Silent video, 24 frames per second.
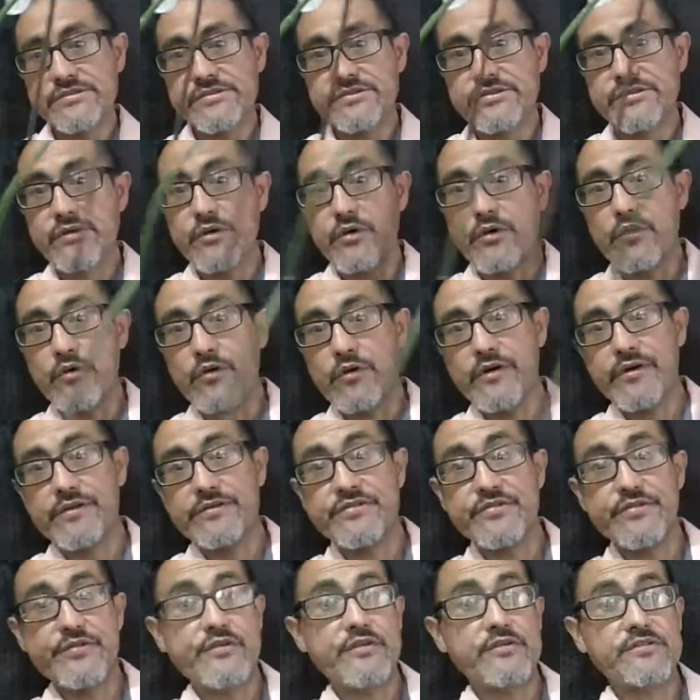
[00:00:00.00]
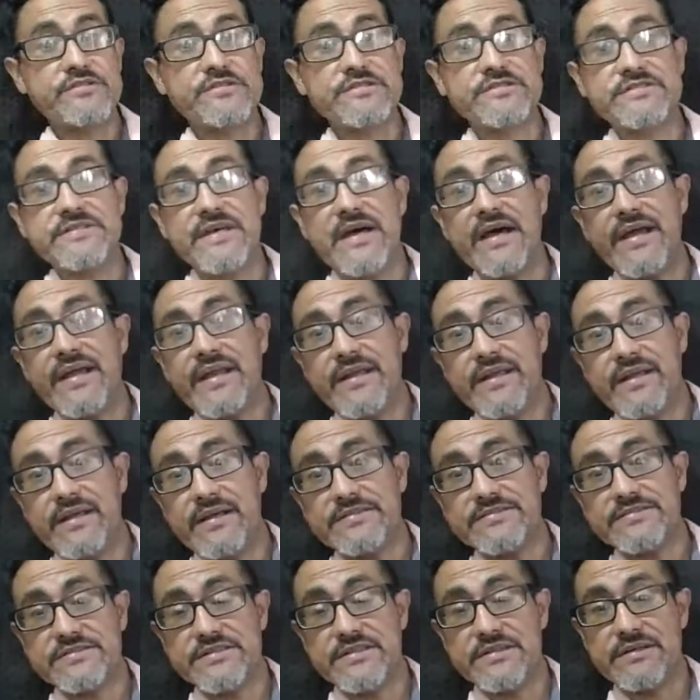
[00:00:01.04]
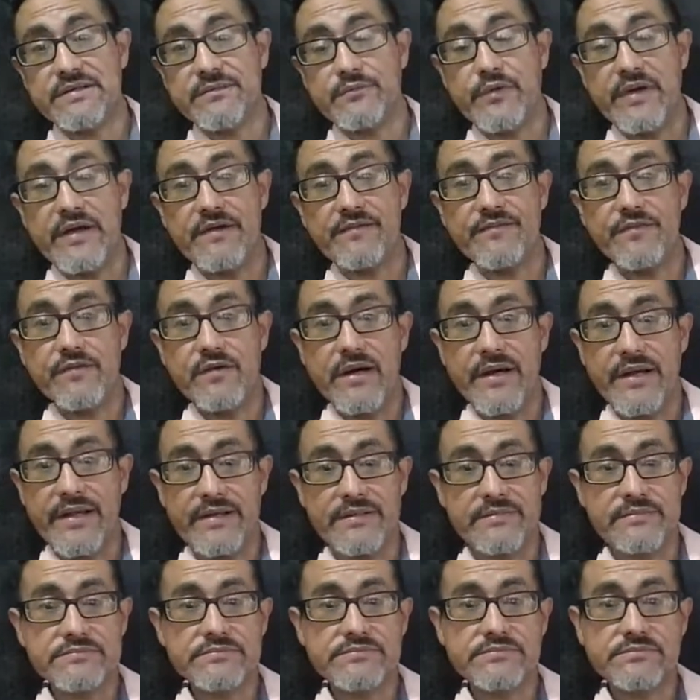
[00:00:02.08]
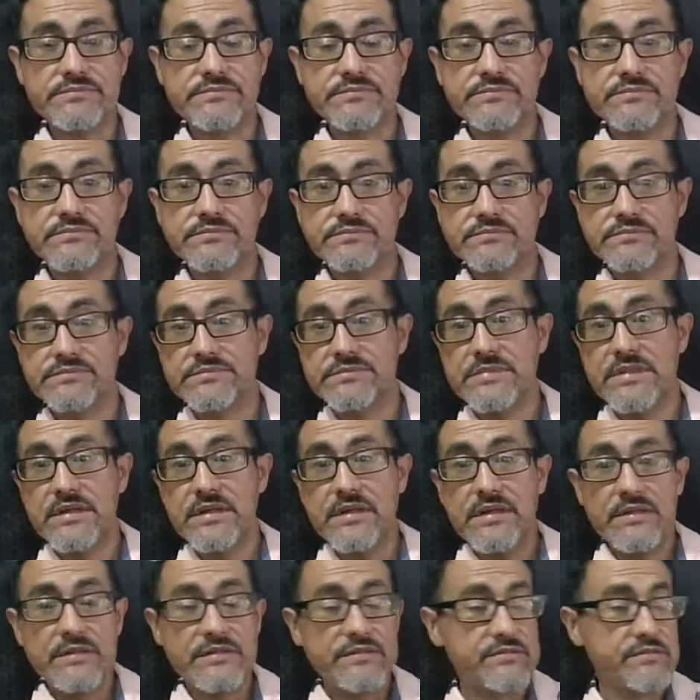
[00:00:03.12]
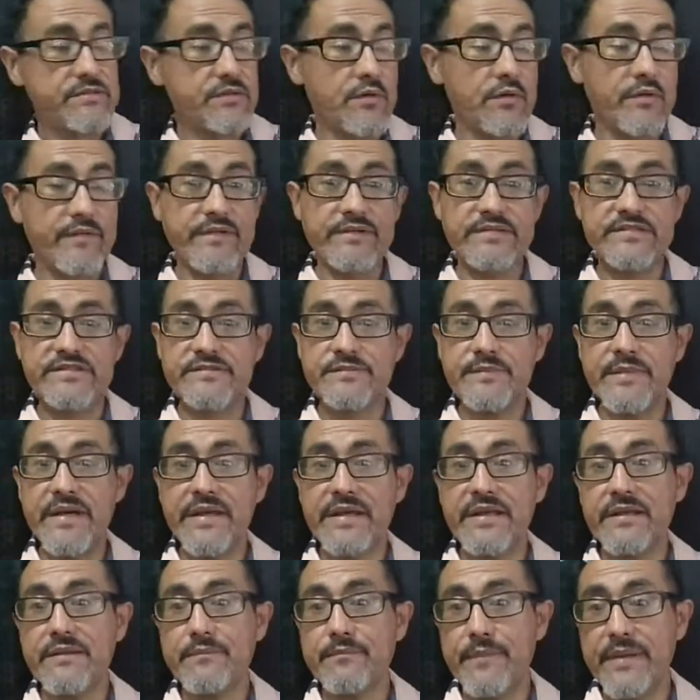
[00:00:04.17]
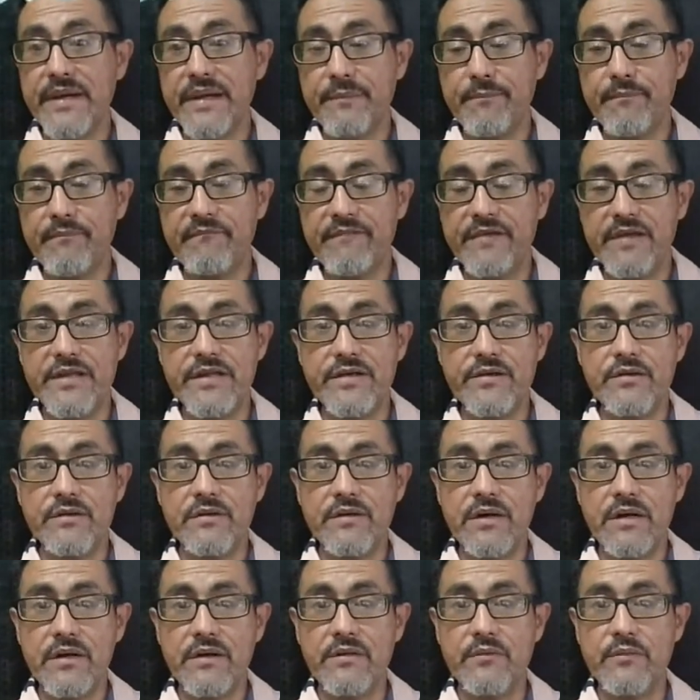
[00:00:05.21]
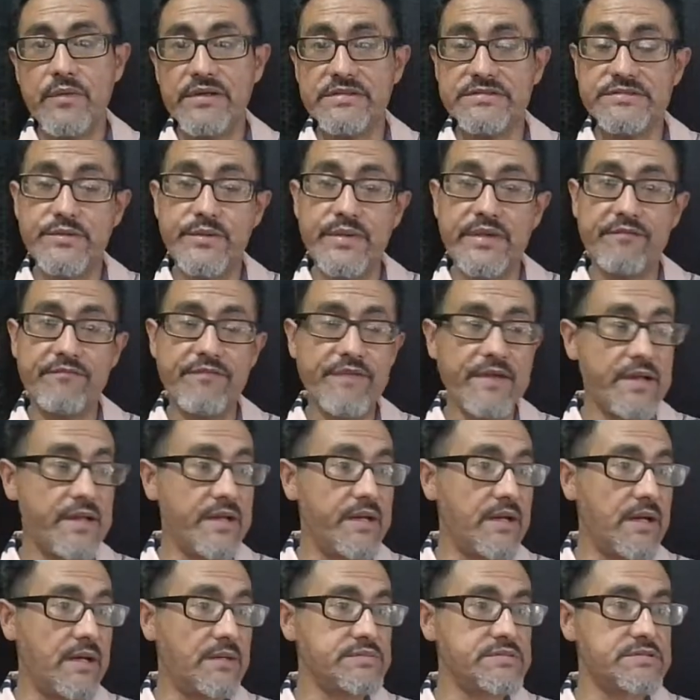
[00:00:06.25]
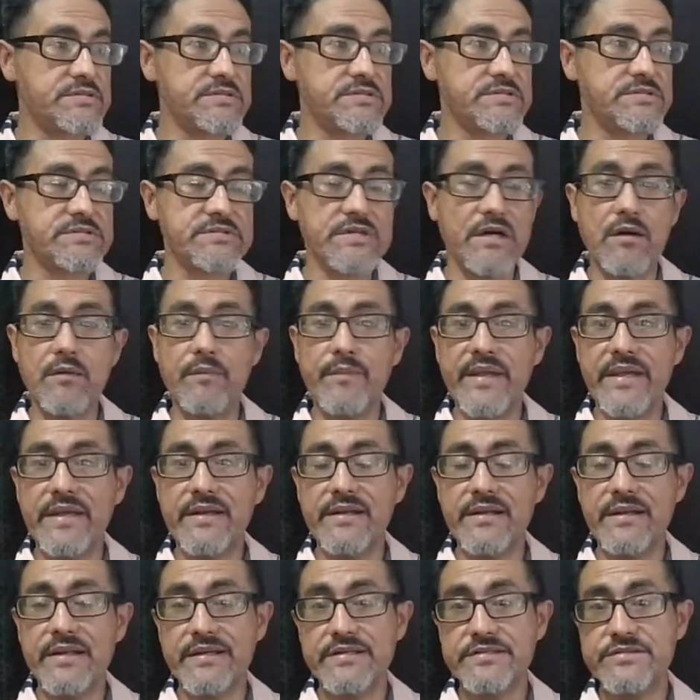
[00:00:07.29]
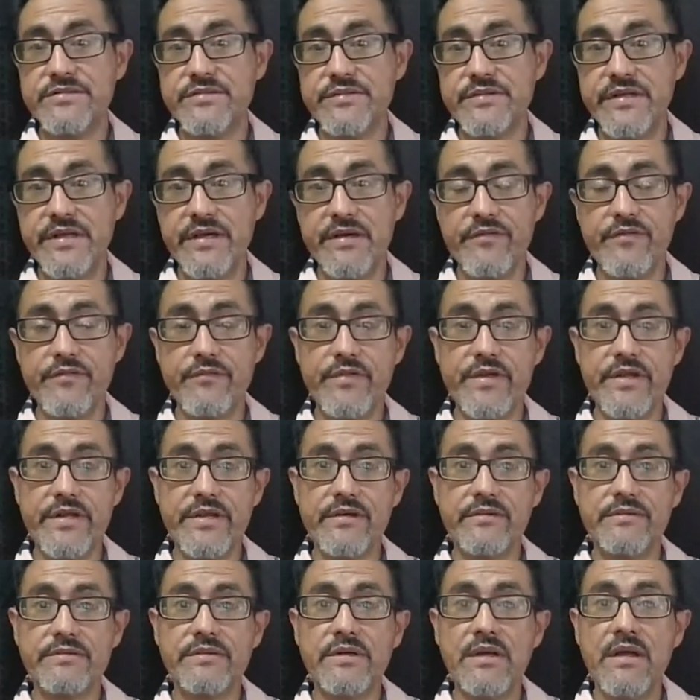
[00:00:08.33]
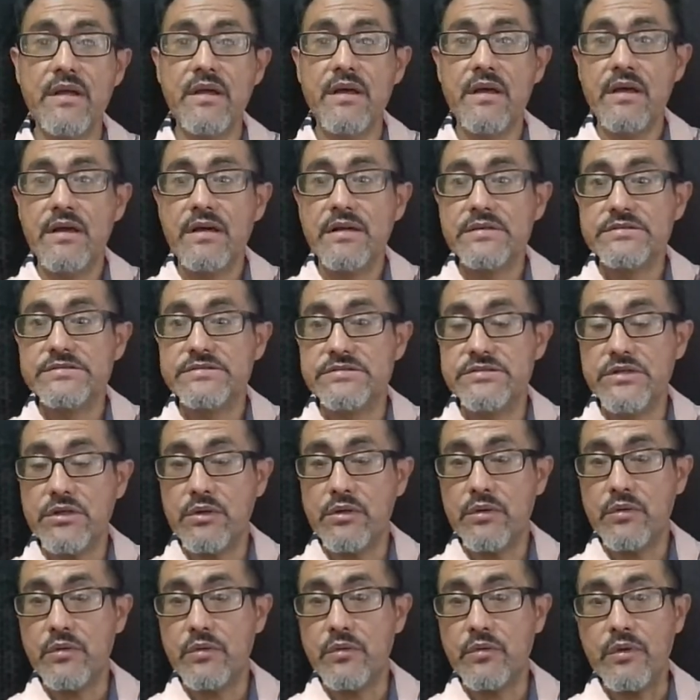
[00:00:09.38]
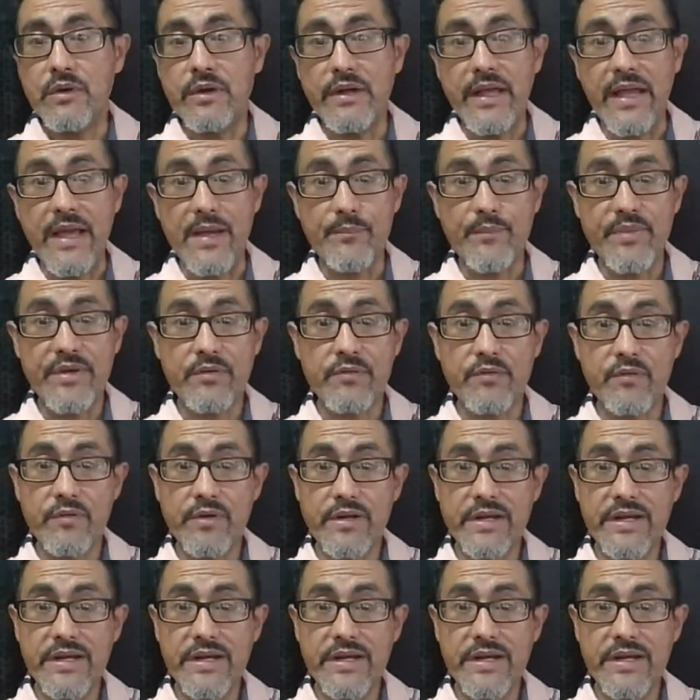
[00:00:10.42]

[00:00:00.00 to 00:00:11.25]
or to your society as a raffle item. So this is my video on rescuing Phalaenopsis. I'll make a link to the other video. So happy growing,